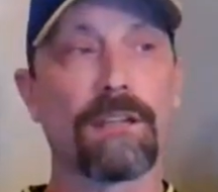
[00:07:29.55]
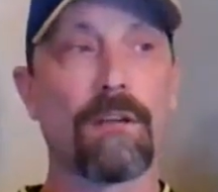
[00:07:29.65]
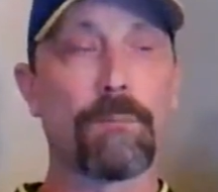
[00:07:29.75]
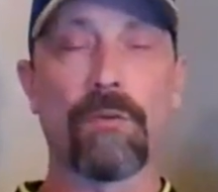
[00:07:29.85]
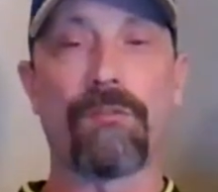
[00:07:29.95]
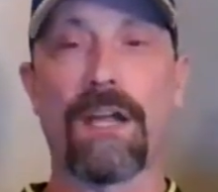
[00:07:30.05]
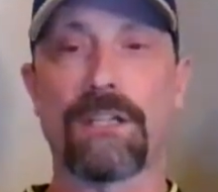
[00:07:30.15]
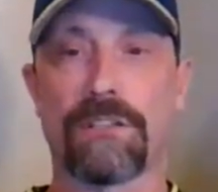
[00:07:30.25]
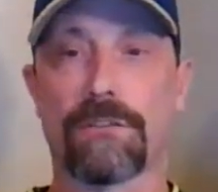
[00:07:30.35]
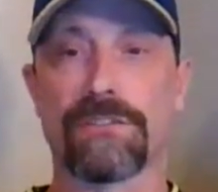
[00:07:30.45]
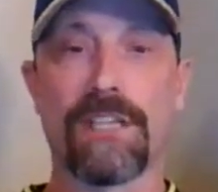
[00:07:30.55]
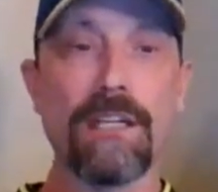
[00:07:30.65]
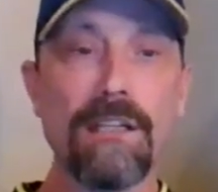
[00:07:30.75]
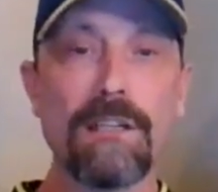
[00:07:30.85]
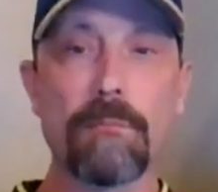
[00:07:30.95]
They're professionals.
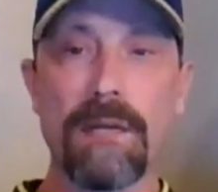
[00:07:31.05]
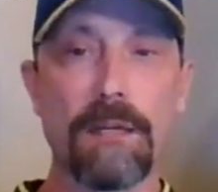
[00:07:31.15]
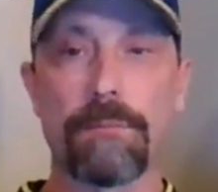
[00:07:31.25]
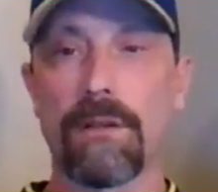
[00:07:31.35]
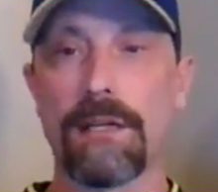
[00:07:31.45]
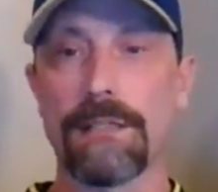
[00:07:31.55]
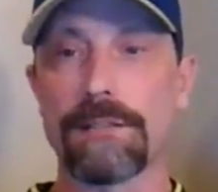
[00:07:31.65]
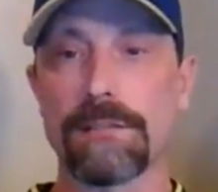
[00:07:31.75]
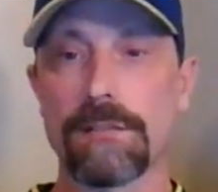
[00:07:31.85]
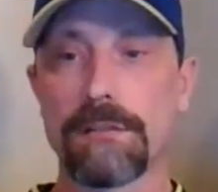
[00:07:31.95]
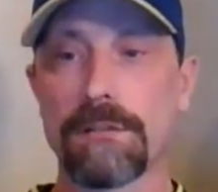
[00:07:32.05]
They need to make plays.